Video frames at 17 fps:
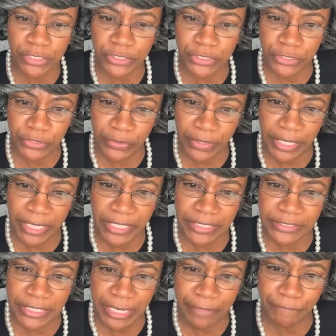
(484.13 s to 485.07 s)
washing your
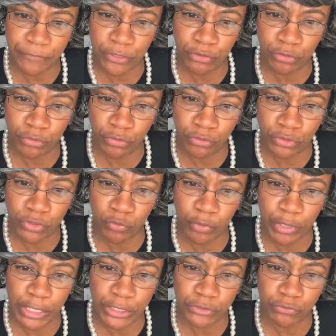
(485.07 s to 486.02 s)
hands after you use the
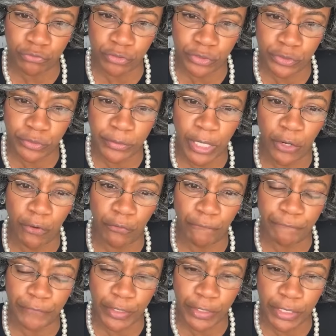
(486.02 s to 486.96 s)
restroom.
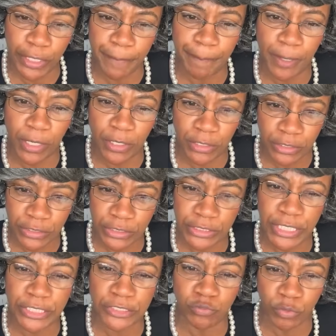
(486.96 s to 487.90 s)
Oh, funky
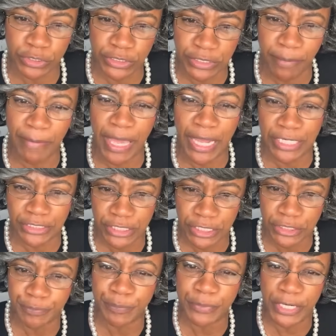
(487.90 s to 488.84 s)
punks. That's
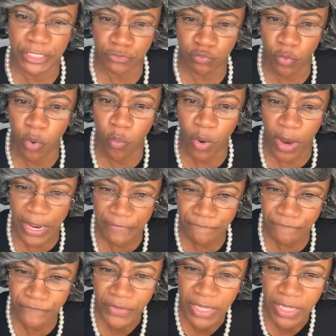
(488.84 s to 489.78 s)

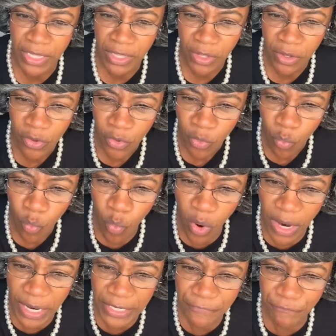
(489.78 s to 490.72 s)
what
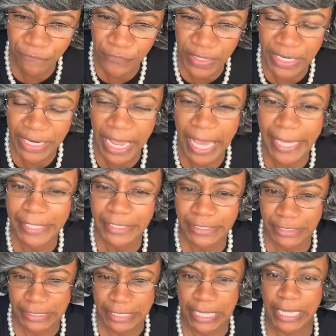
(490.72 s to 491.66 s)
one fit
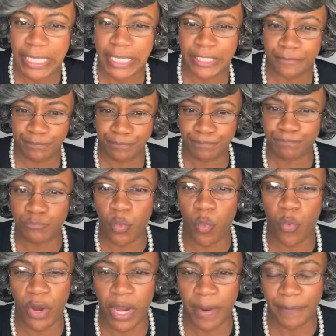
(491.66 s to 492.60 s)
ace said.
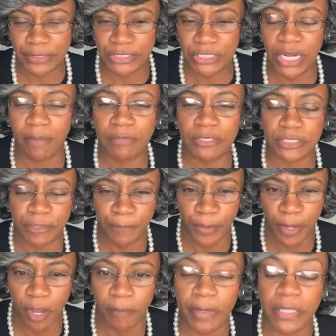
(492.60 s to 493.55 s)
Wearing pajamas in
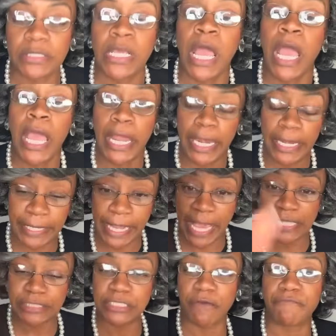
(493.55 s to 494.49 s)
public.
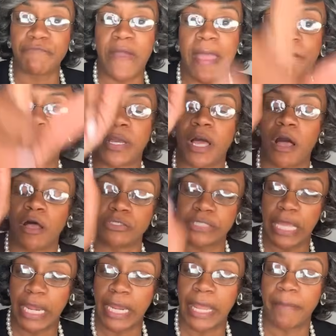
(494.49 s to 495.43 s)
That's a fact,
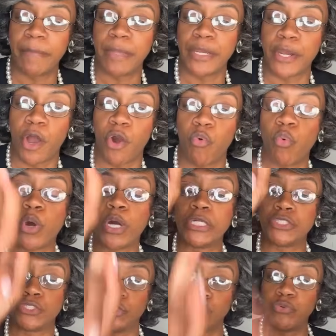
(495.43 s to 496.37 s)
because they let me know
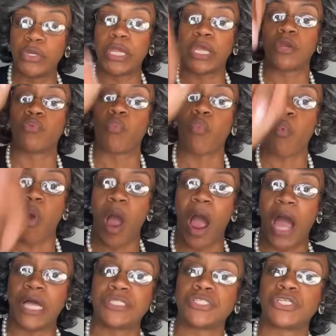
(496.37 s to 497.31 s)
what you didn't
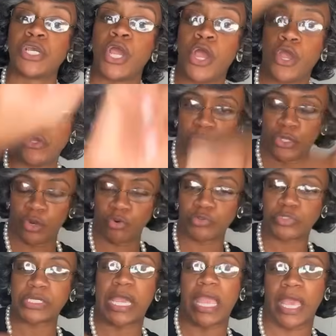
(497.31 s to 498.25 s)
wash
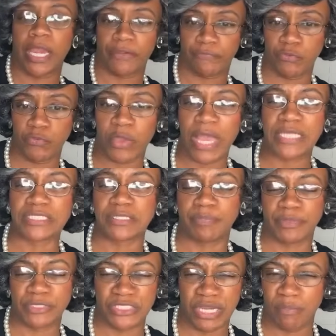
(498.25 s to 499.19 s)
your tail if you got
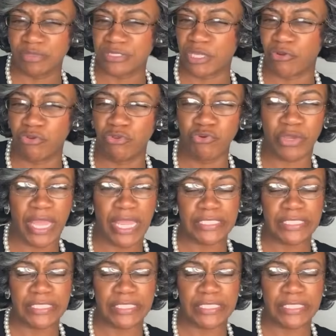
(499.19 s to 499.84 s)
some pajamas on. You